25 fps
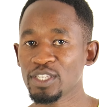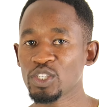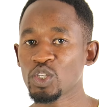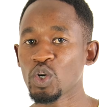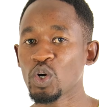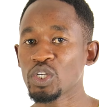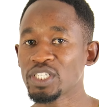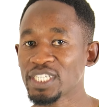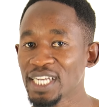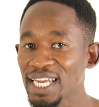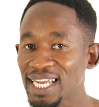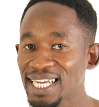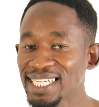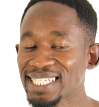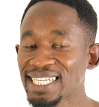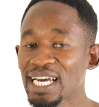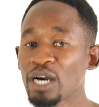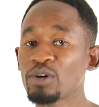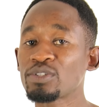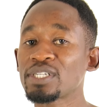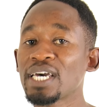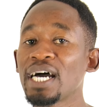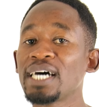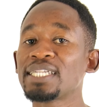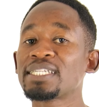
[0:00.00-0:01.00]
So check it
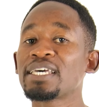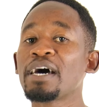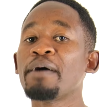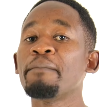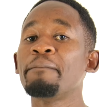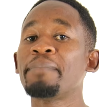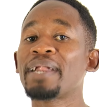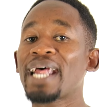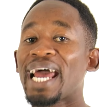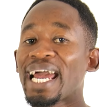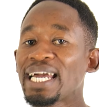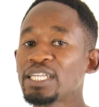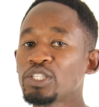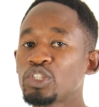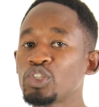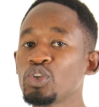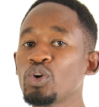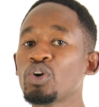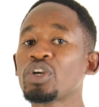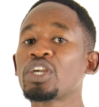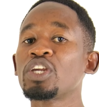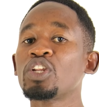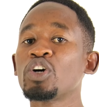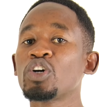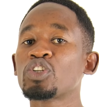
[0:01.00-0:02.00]
out at
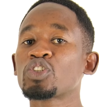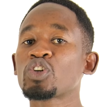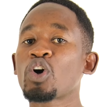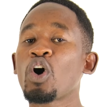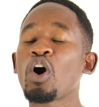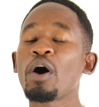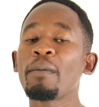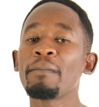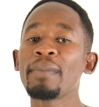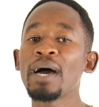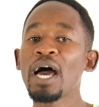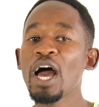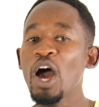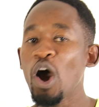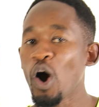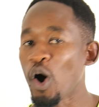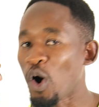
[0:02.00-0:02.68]
Syuki.com